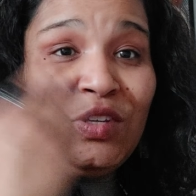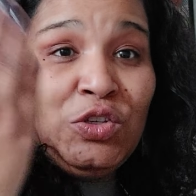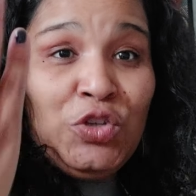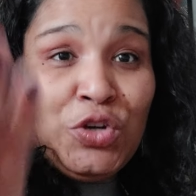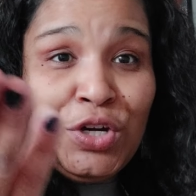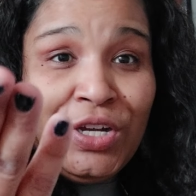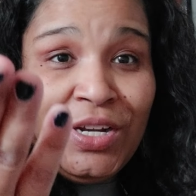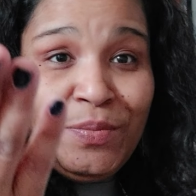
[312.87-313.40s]

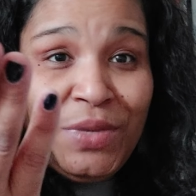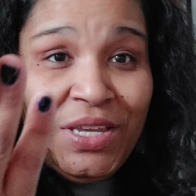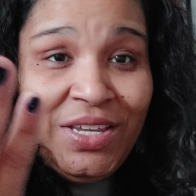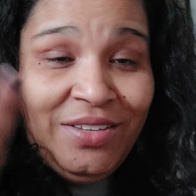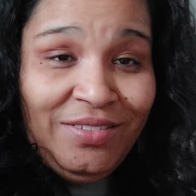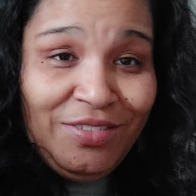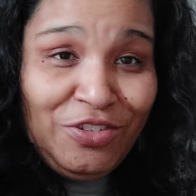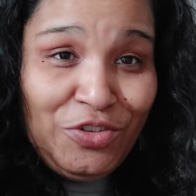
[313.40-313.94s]

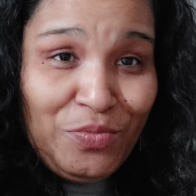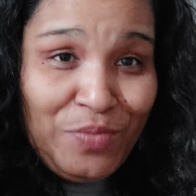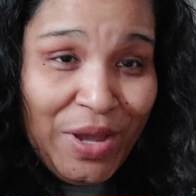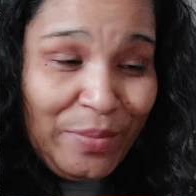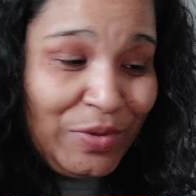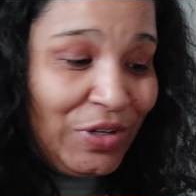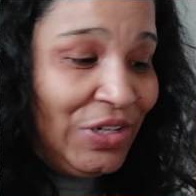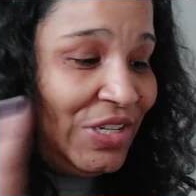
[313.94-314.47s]
you
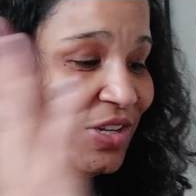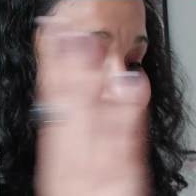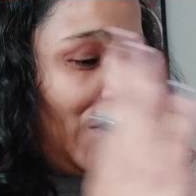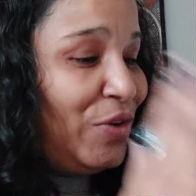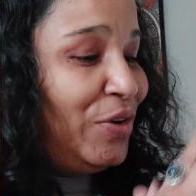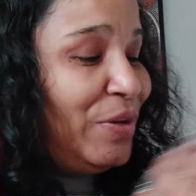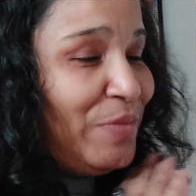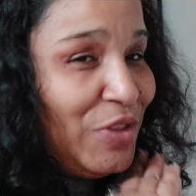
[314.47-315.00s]
members are
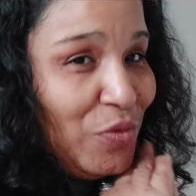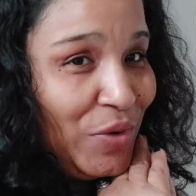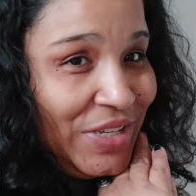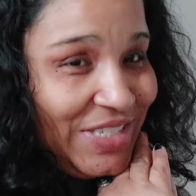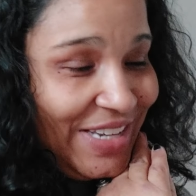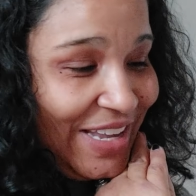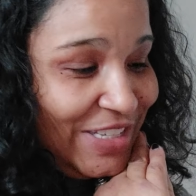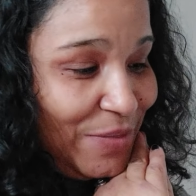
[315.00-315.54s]
going to be the
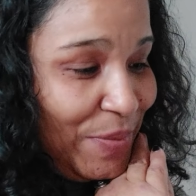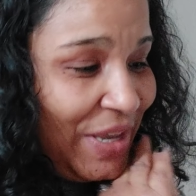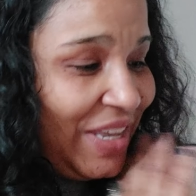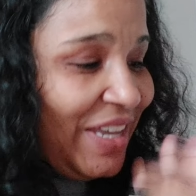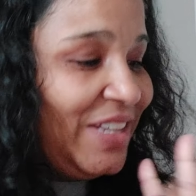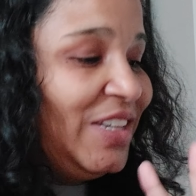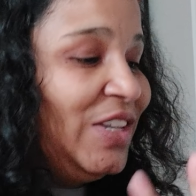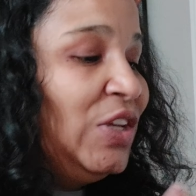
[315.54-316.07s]
ones that get to
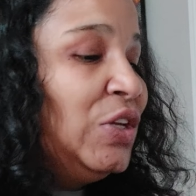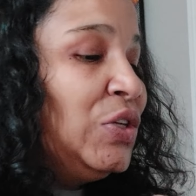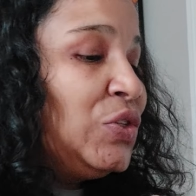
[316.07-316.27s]
pick it.